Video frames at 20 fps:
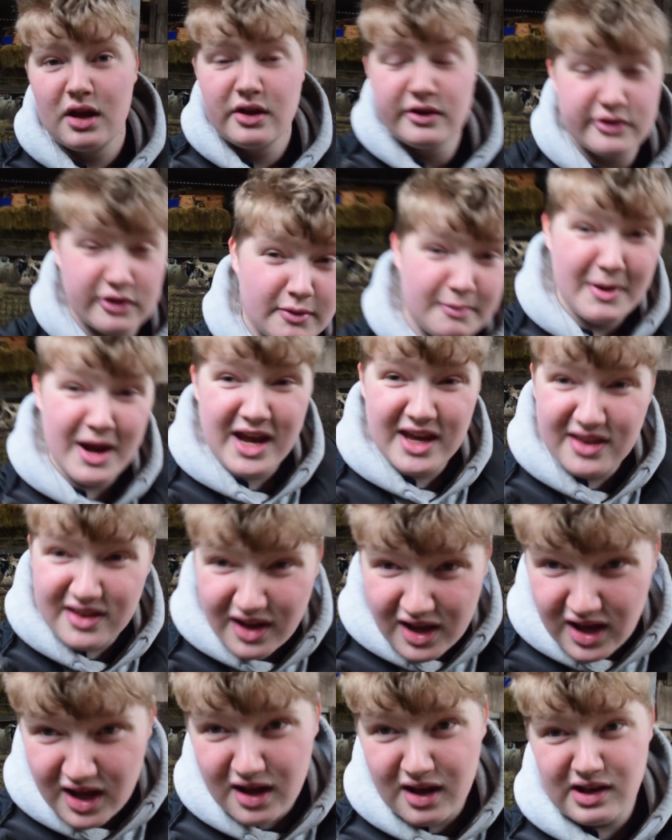so me and the
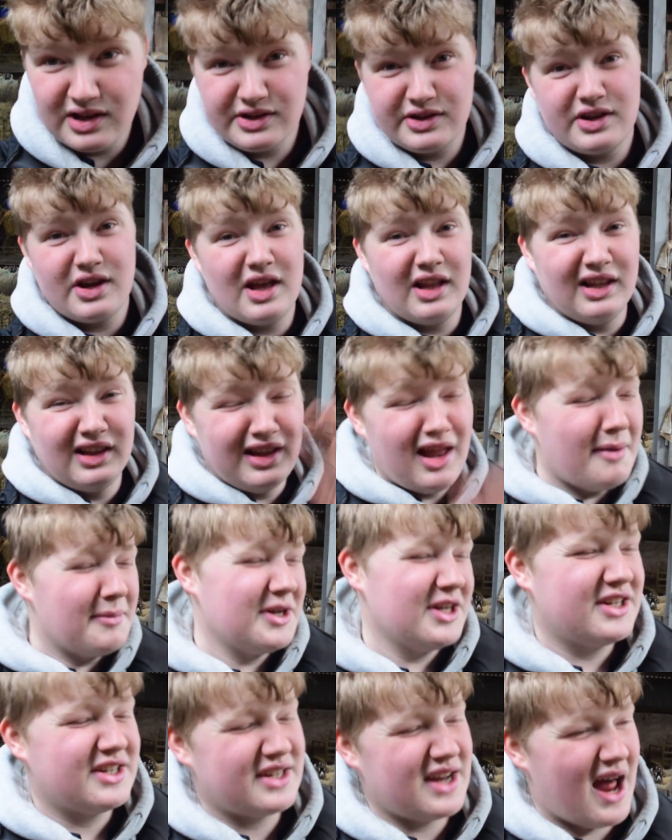girls,
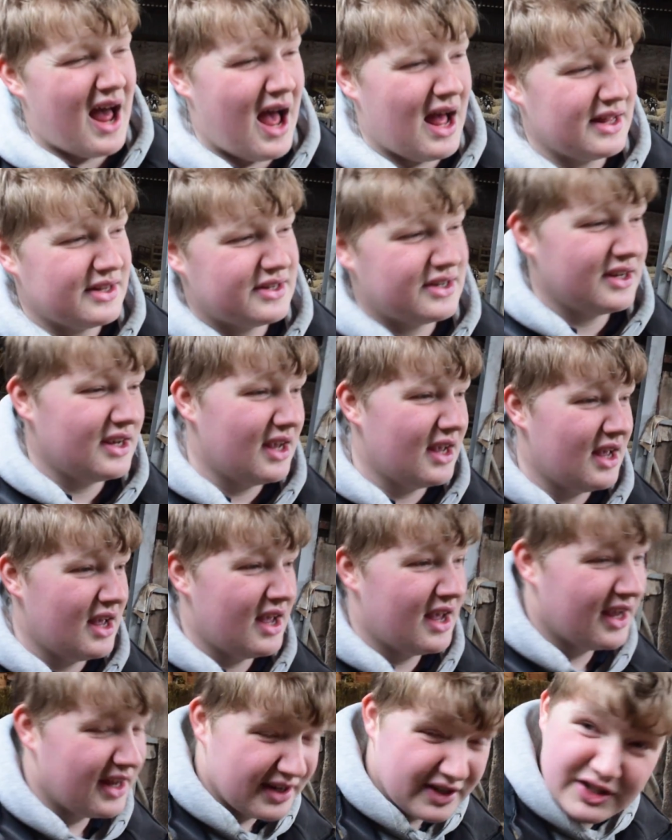lambing starts
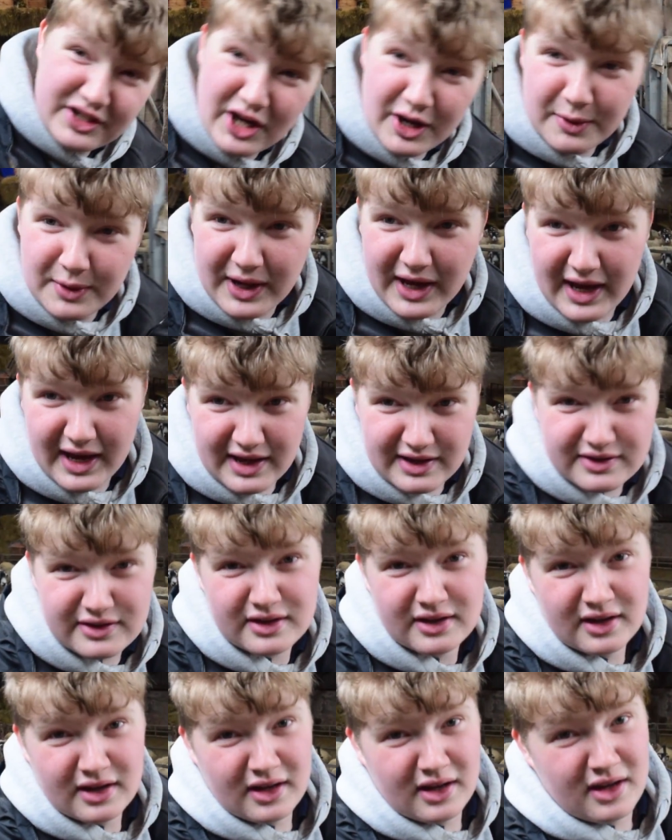in 2 days.
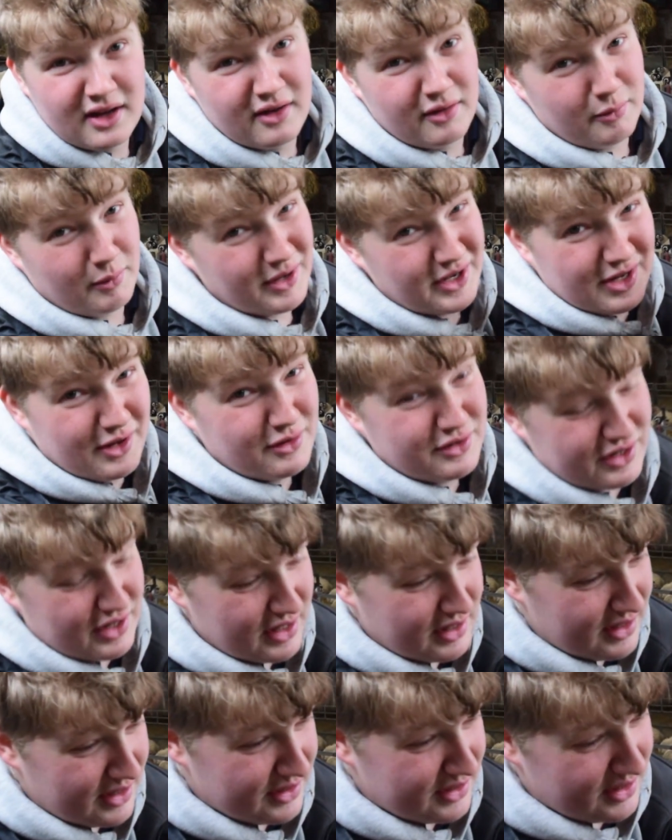When you
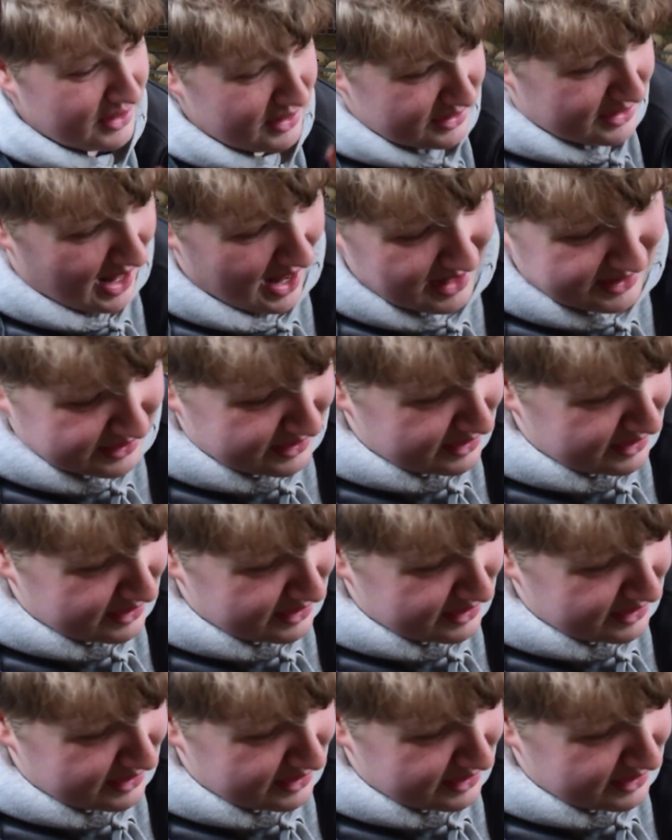see this, starts